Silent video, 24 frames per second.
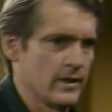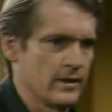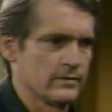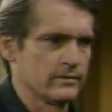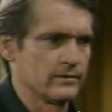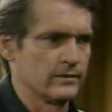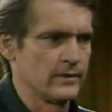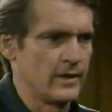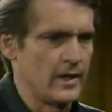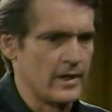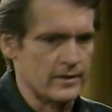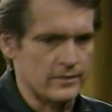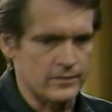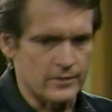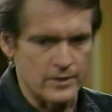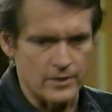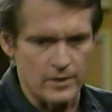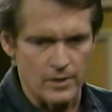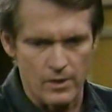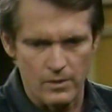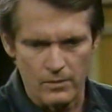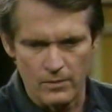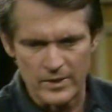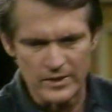of life. She
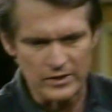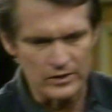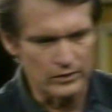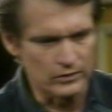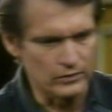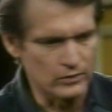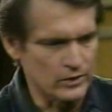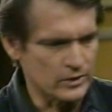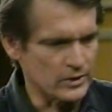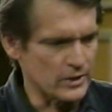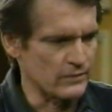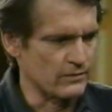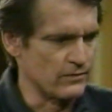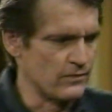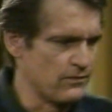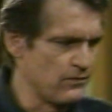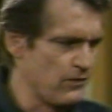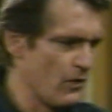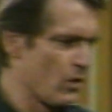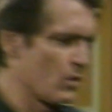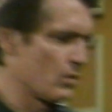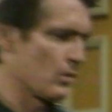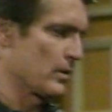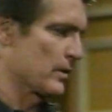always looked
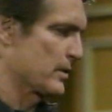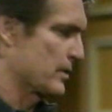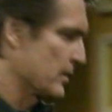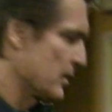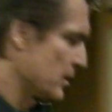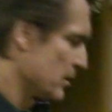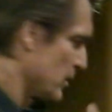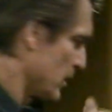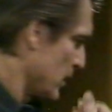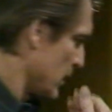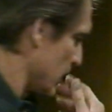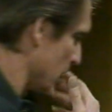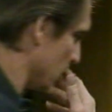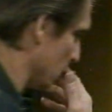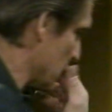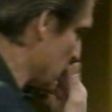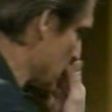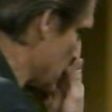forward to tomorrow.